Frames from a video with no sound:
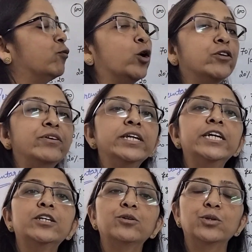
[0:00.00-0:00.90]
what we
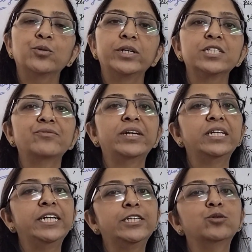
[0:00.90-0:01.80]
need to do is we
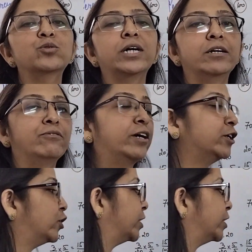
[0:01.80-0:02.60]
need to convert your